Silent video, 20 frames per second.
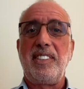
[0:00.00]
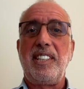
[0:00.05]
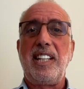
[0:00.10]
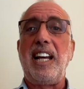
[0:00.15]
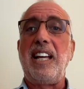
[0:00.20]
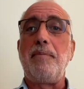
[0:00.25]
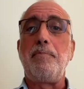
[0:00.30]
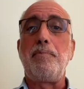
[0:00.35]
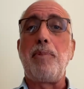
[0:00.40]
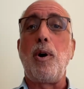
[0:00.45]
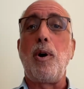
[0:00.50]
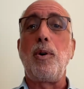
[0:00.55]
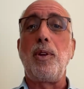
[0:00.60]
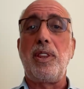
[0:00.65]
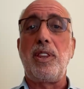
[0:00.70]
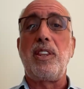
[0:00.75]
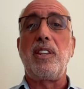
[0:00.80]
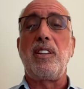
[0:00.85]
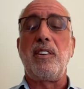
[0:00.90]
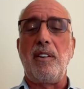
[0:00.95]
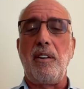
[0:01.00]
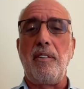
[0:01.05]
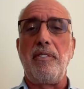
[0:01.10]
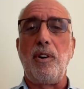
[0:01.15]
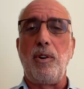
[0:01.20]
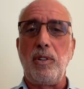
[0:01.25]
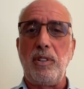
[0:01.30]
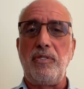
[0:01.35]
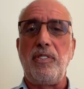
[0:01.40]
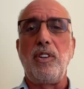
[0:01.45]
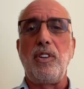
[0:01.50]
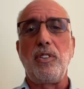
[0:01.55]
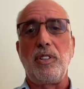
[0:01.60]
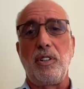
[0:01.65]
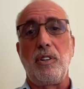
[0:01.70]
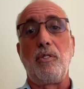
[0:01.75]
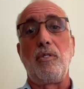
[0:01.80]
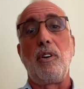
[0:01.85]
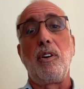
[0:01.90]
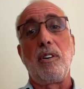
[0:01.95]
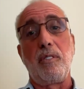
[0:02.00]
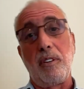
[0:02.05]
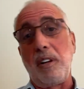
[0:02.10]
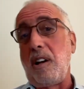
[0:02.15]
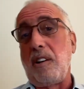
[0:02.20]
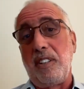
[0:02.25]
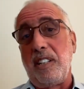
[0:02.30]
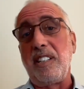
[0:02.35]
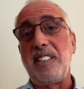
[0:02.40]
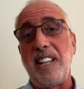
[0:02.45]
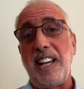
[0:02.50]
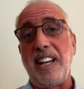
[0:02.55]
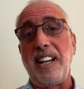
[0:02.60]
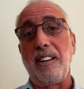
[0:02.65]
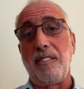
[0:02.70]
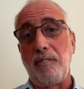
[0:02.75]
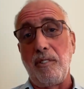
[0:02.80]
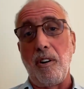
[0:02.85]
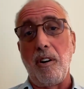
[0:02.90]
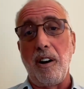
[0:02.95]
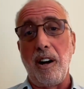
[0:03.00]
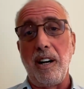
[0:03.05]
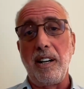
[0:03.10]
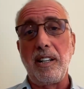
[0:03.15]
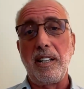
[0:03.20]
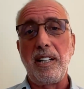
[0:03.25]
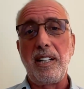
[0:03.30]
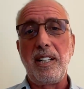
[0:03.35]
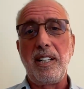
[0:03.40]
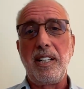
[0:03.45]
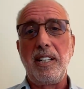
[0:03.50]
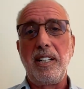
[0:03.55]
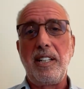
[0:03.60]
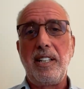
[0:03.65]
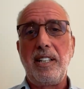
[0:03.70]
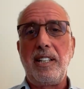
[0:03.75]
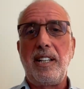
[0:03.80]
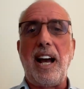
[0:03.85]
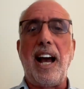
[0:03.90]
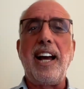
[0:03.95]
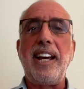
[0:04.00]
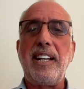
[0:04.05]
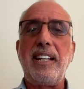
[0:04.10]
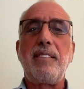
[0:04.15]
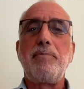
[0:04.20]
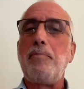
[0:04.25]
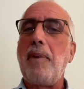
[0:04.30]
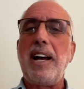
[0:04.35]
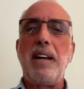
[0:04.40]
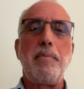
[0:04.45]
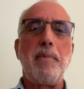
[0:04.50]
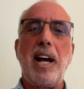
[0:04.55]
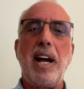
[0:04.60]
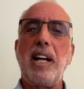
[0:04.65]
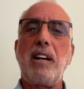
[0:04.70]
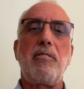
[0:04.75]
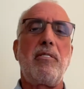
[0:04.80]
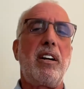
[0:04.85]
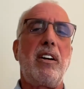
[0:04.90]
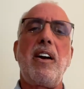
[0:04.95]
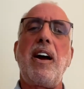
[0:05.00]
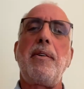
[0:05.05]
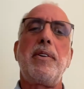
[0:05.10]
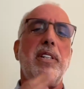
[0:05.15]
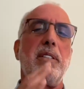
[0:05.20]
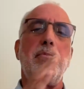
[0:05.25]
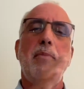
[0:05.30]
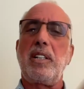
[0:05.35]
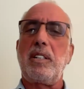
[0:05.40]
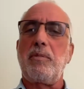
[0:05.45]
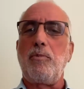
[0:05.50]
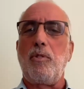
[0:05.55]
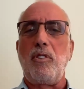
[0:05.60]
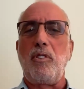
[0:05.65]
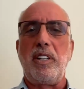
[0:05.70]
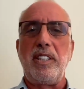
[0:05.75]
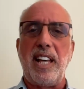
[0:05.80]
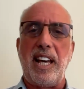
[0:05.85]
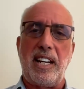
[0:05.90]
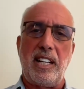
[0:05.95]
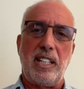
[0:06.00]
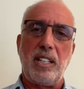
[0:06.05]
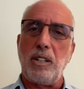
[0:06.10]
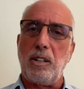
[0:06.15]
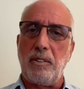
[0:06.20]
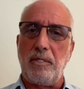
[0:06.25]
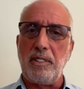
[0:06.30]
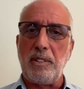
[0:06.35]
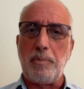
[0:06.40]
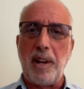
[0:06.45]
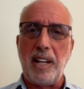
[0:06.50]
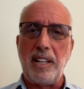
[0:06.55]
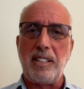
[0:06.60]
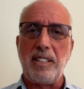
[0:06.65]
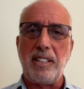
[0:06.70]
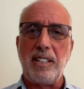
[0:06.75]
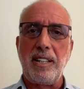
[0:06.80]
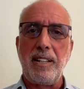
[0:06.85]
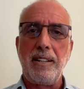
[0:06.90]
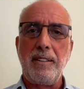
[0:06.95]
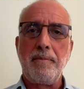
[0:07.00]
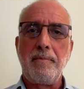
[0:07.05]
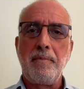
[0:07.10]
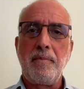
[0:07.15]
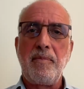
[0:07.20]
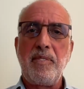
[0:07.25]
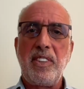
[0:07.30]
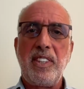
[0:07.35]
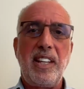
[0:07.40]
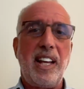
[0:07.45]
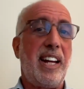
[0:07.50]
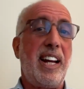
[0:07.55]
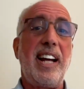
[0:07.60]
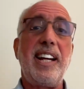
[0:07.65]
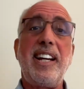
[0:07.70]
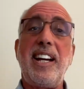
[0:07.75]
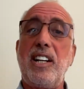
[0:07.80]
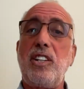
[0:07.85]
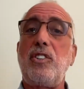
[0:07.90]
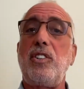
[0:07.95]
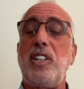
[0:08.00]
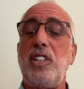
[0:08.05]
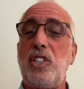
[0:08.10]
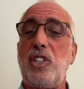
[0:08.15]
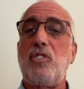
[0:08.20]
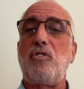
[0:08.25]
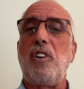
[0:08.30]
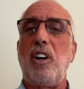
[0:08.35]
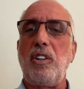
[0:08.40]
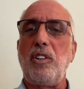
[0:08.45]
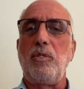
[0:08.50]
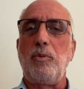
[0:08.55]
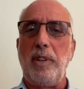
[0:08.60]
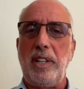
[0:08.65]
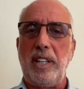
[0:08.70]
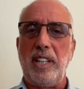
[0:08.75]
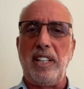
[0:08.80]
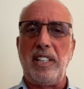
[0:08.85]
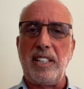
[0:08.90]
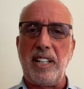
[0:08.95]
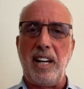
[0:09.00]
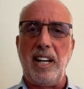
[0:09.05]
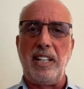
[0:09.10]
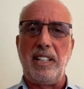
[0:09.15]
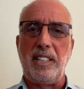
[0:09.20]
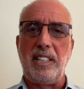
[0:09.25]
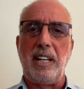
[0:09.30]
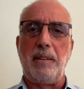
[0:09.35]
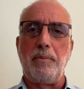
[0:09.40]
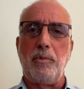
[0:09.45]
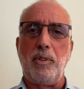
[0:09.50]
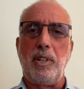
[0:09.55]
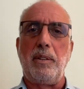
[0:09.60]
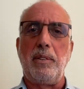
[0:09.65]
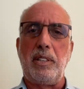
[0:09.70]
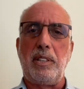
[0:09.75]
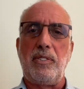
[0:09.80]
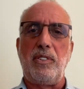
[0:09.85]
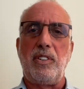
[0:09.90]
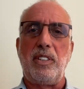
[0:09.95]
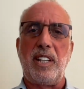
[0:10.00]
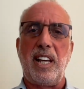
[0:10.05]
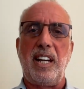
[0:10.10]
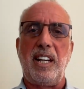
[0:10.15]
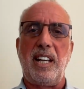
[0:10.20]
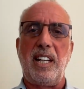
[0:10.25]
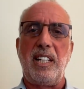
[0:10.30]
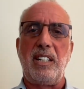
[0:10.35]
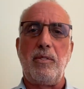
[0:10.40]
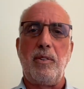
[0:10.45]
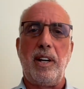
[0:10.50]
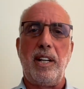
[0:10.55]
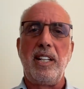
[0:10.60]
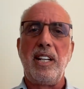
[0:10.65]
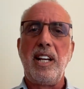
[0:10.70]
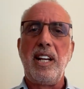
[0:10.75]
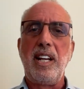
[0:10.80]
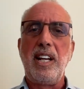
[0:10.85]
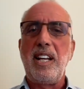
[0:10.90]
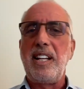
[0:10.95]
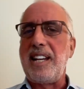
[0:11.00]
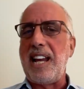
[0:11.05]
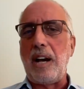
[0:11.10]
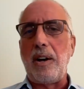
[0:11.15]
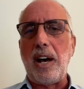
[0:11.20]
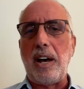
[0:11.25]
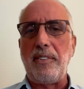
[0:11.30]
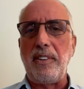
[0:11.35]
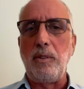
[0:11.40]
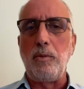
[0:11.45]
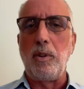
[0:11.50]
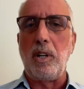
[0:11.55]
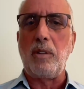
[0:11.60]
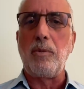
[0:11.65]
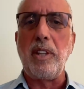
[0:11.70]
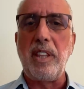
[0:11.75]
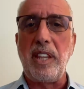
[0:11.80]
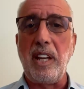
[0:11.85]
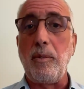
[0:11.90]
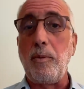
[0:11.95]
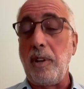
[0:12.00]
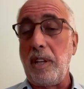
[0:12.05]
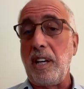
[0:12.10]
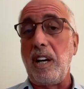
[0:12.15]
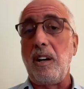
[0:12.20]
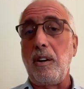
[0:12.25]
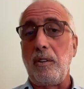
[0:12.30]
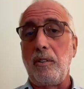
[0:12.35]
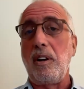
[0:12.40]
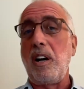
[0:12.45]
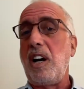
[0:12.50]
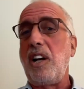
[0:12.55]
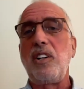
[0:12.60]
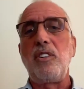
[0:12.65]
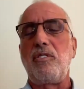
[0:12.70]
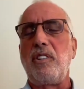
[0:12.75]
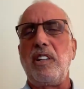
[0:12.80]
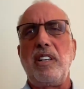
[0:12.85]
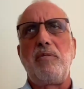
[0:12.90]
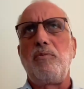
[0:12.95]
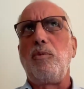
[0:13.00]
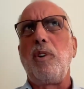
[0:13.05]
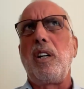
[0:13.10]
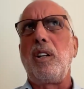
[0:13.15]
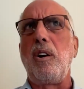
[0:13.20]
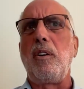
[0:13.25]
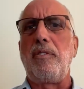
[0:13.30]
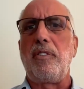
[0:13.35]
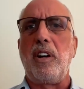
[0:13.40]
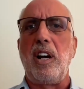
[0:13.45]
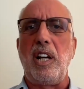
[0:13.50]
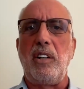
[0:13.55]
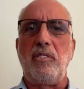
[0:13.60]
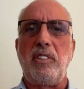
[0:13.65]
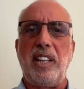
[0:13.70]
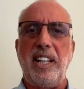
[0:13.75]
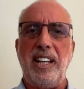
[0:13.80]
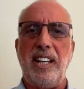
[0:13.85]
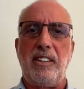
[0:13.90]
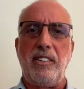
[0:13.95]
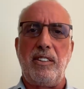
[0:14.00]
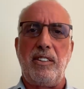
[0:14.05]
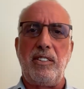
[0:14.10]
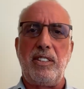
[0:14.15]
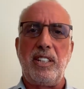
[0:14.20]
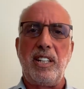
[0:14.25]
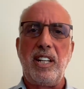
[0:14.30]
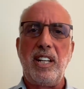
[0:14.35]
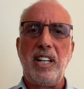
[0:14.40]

And both of those views are, I'll just say it, wrong. In my career, I was much more in that assertive space. And I actually struggled with this concept when I was first getting into it. Now, having worked with it with well over 100 leaders,